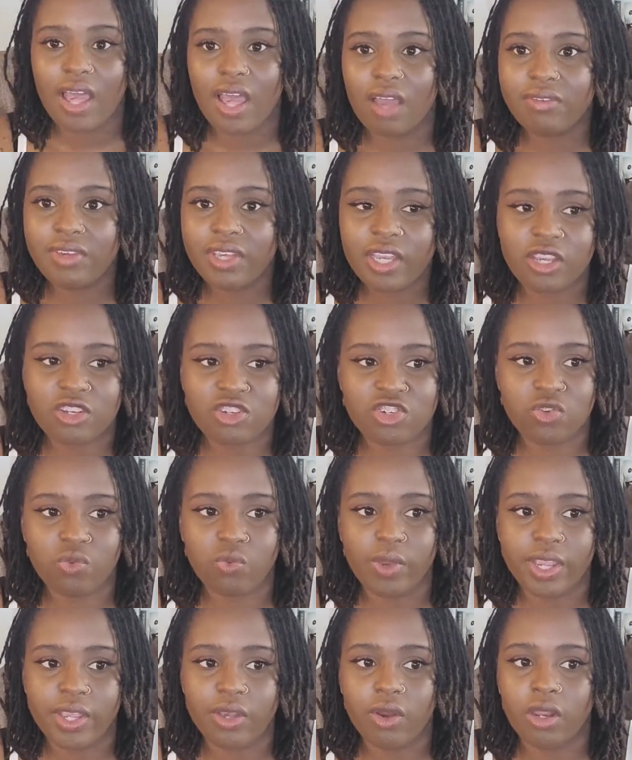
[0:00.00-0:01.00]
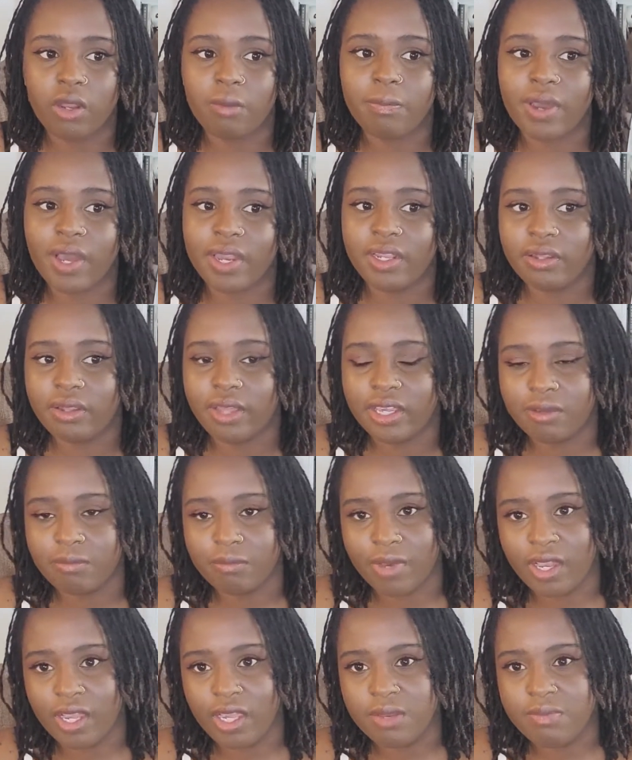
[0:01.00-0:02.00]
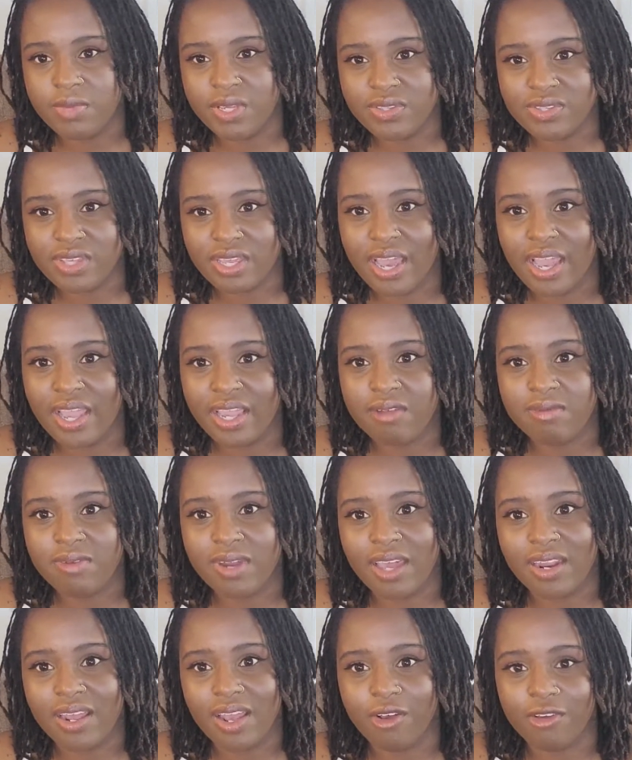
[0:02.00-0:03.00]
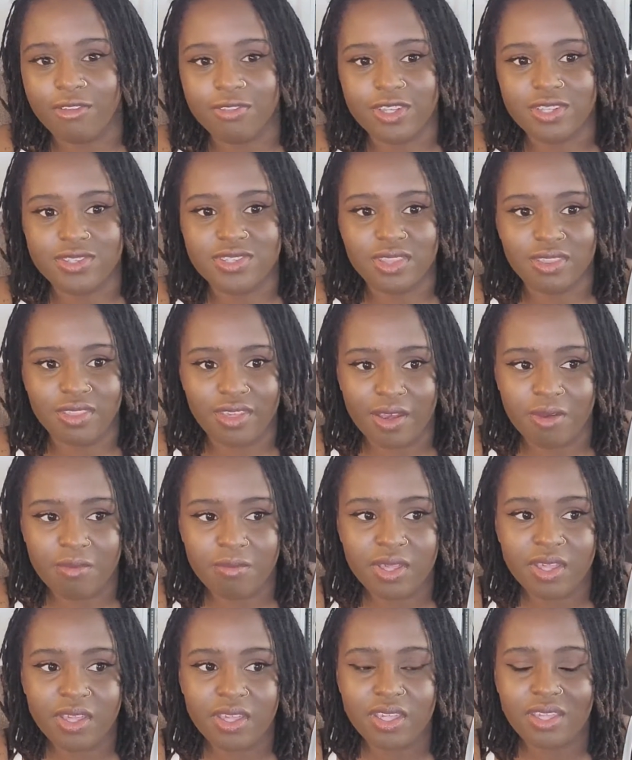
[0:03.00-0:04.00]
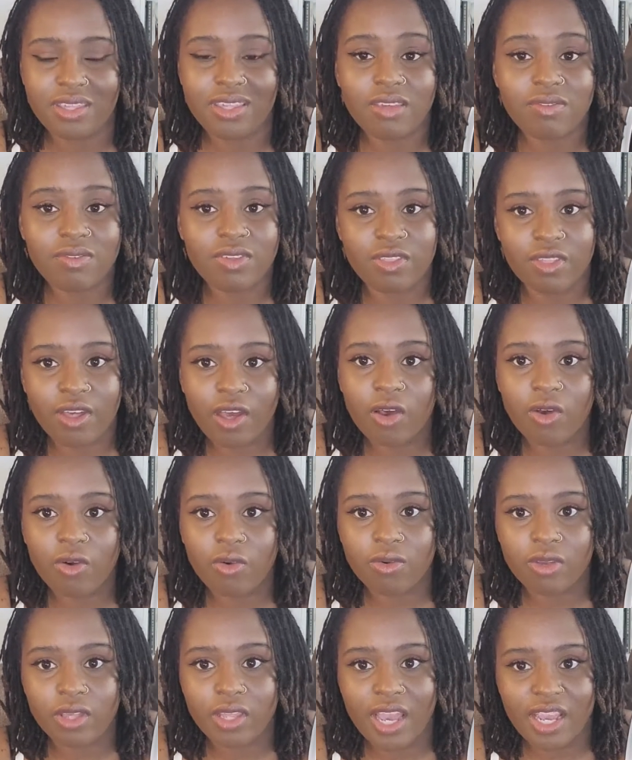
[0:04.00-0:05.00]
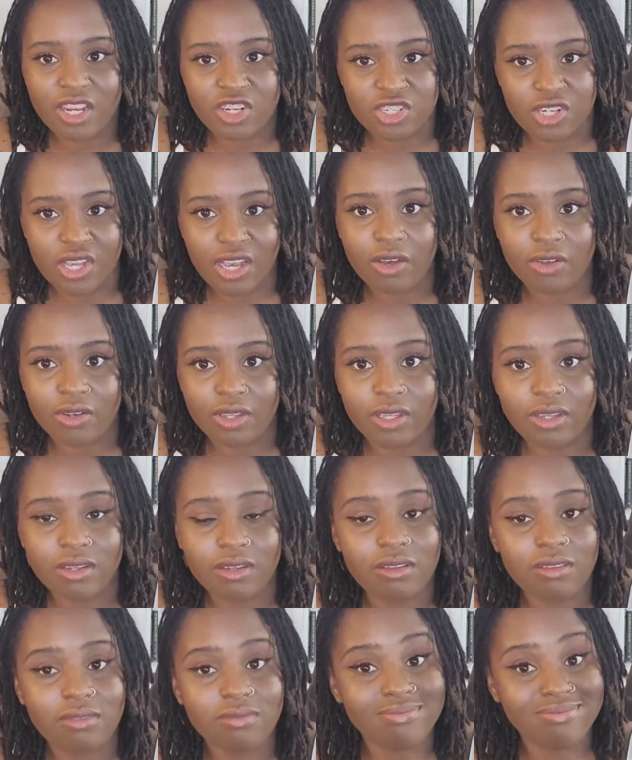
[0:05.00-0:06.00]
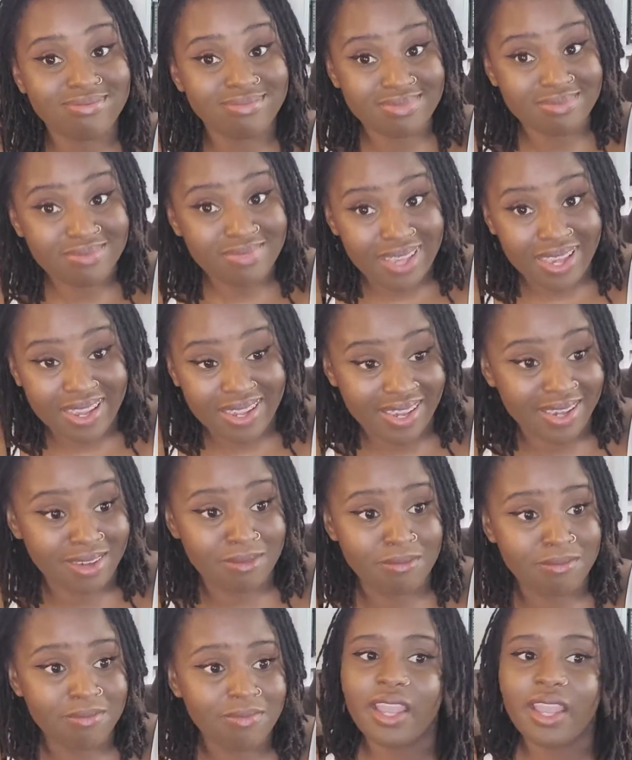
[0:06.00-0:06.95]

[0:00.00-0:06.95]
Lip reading: Having extra weight on a body like mine means that I am not healthy to them, even though in actuality I am.